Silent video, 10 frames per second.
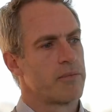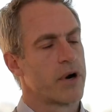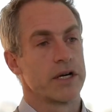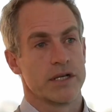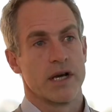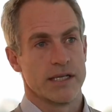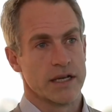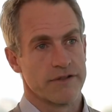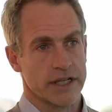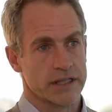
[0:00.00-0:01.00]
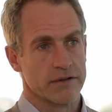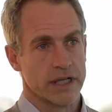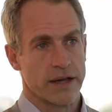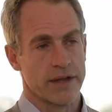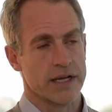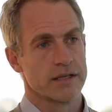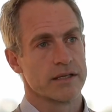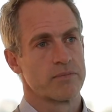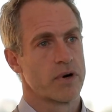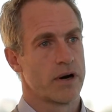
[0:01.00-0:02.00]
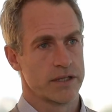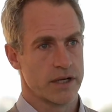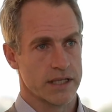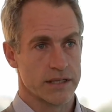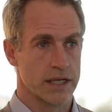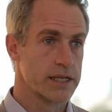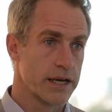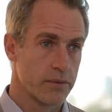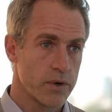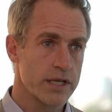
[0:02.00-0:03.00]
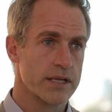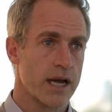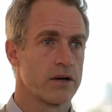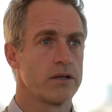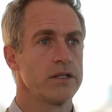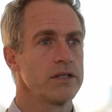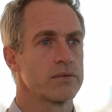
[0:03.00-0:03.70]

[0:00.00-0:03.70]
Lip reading: prioritising effectively, and that's prioritising together with stakeholders,